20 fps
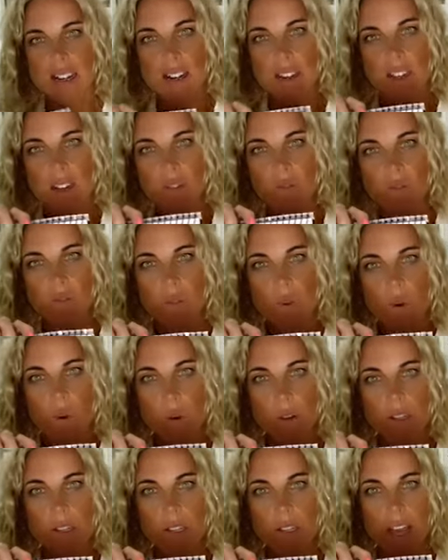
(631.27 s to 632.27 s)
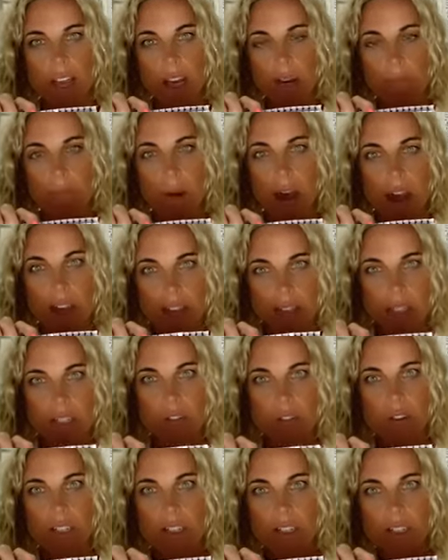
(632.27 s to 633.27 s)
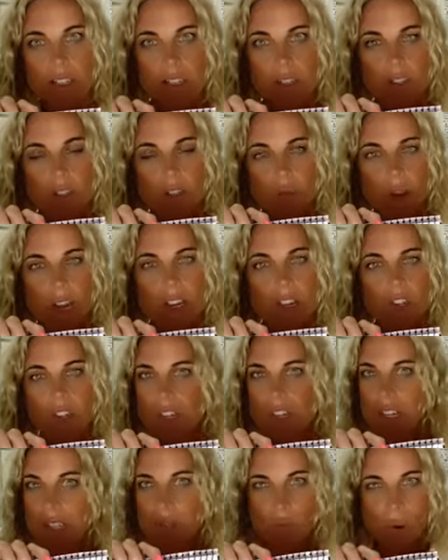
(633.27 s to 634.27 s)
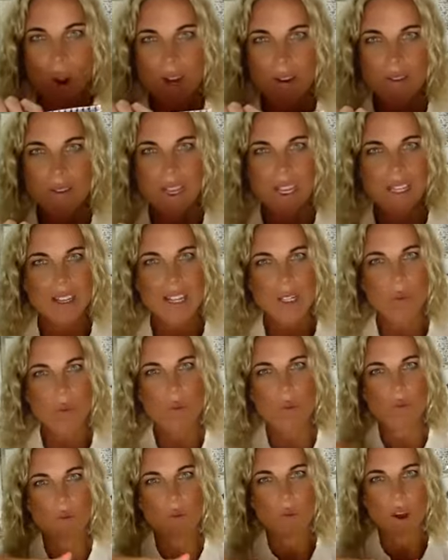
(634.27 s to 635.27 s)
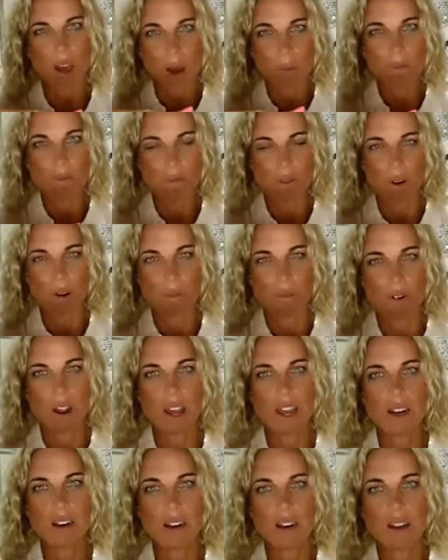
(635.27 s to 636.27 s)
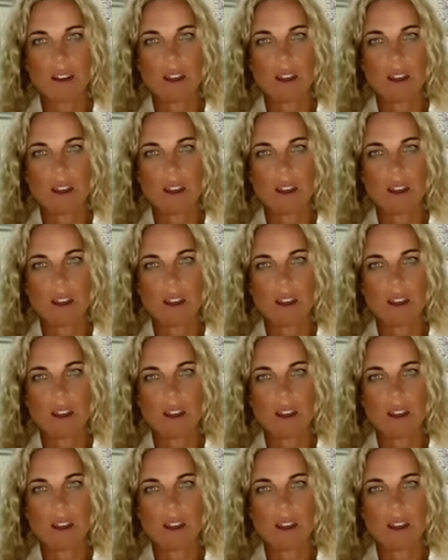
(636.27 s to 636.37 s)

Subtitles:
that force and mastering the situation is one thing. That's where we've all come from, right?